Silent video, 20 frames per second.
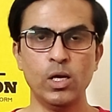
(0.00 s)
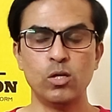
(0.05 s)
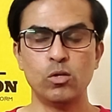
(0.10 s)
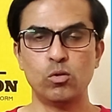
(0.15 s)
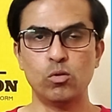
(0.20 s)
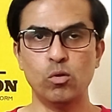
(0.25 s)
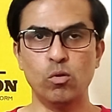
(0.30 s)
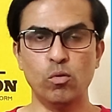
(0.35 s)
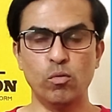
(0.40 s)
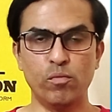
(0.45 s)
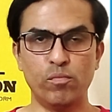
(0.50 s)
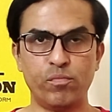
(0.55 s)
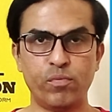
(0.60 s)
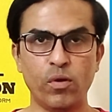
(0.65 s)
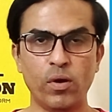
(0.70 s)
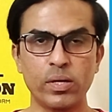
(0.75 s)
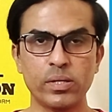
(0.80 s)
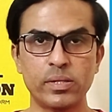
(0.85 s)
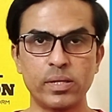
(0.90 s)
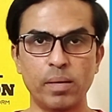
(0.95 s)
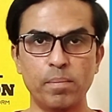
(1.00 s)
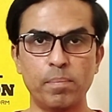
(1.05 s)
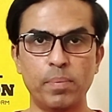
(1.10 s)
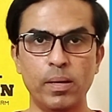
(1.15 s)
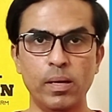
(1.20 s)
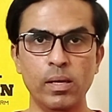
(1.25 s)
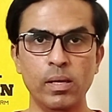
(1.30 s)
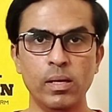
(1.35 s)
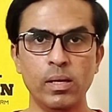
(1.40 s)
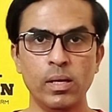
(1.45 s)
So for
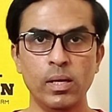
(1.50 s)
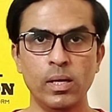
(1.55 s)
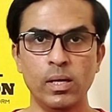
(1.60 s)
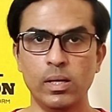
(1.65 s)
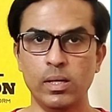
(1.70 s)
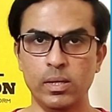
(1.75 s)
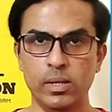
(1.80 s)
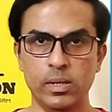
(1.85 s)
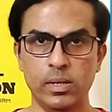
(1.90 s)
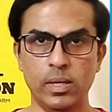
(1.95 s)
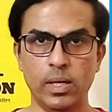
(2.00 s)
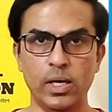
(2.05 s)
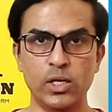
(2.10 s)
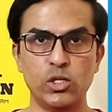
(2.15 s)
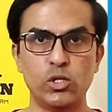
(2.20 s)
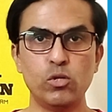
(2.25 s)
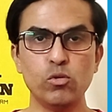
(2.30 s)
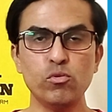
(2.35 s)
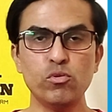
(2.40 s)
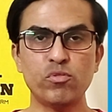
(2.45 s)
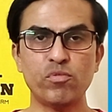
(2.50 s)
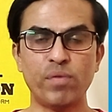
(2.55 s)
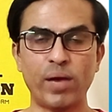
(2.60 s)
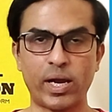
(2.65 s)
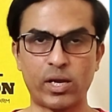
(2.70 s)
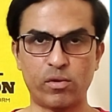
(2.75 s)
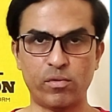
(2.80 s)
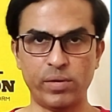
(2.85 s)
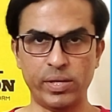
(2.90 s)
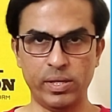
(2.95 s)
example, a juice
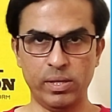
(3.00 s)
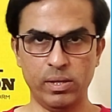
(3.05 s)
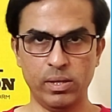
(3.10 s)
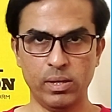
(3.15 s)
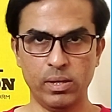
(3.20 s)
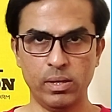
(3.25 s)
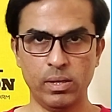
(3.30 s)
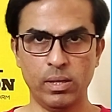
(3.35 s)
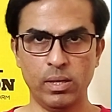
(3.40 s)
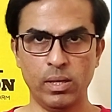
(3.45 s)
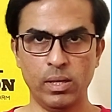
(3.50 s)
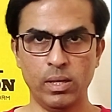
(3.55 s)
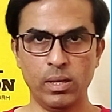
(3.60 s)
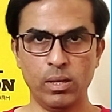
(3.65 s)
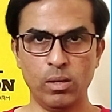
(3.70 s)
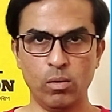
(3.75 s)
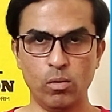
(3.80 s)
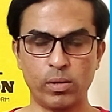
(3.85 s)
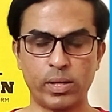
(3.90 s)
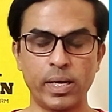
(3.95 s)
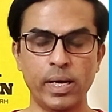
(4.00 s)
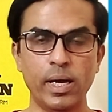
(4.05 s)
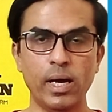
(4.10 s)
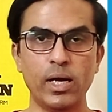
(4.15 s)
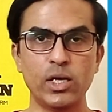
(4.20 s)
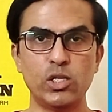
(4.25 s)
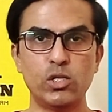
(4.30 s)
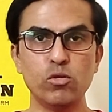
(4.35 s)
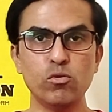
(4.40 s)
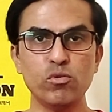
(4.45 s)
factory,
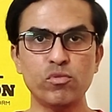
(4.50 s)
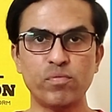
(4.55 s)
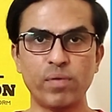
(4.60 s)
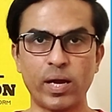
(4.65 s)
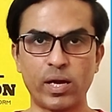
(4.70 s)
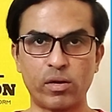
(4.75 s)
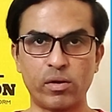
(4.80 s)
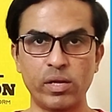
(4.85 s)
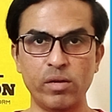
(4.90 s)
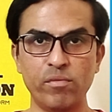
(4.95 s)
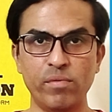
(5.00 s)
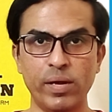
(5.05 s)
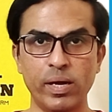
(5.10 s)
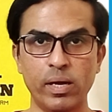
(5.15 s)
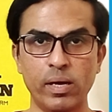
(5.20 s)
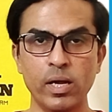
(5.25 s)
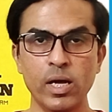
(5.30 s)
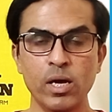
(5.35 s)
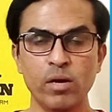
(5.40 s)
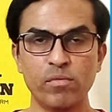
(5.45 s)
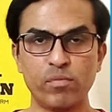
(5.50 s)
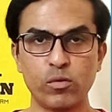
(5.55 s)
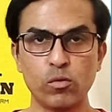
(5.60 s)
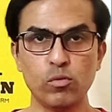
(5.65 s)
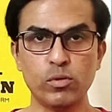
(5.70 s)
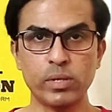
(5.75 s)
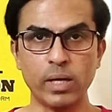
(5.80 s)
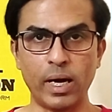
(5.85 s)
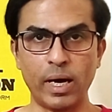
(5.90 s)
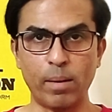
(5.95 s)
a juice factory where
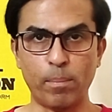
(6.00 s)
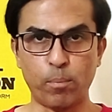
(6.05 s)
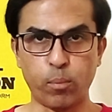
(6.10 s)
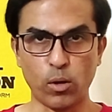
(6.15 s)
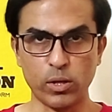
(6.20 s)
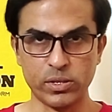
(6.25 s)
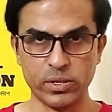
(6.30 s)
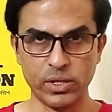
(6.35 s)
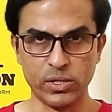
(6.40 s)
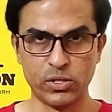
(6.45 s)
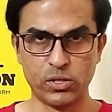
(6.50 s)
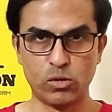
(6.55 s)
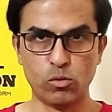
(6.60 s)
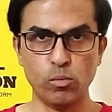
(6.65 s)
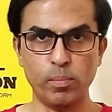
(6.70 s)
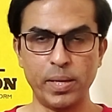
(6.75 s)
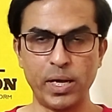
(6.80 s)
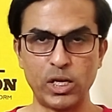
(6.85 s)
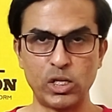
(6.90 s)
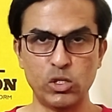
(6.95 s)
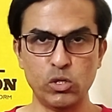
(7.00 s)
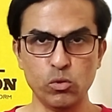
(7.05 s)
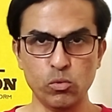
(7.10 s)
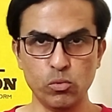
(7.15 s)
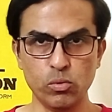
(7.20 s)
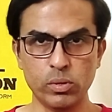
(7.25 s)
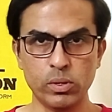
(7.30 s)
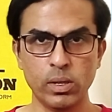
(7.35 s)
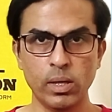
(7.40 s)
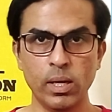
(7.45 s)
fruits are processed to make
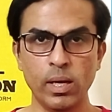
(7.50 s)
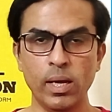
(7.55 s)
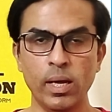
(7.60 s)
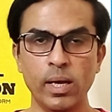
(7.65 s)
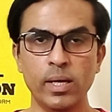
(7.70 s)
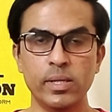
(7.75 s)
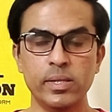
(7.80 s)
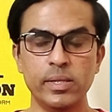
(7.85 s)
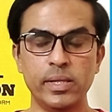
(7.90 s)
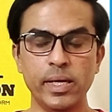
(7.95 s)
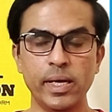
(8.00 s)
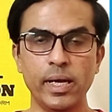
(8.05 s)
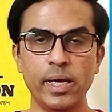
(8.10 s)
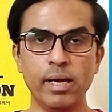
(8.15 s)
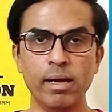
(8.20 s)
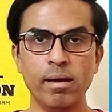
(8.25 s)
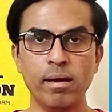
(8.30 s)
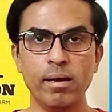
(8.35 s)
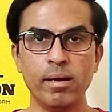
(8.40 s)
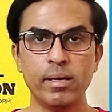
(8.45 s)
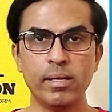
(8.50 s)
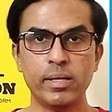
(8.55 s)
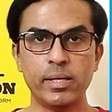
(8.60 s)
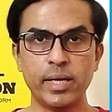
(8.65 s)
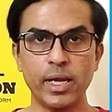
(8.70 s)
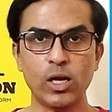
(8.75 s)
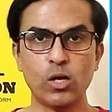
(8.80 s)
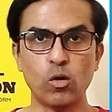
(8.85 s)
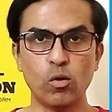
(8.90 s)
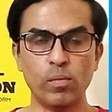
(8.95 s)
juice, they
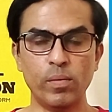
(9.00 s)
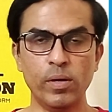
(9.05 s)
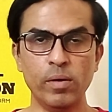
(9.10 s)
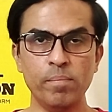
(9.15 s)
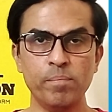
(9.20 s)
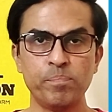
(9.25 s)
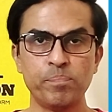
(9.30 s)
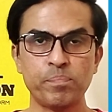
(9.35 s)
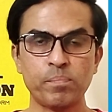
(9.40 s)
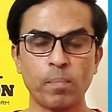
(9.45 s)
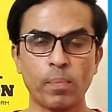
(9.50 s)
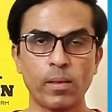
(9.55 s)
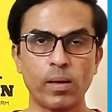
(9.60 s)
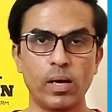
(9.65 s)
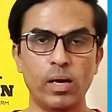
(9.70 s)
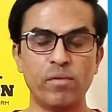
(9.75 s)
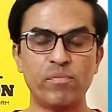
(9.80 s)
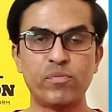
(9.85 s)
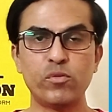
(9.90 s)
take over a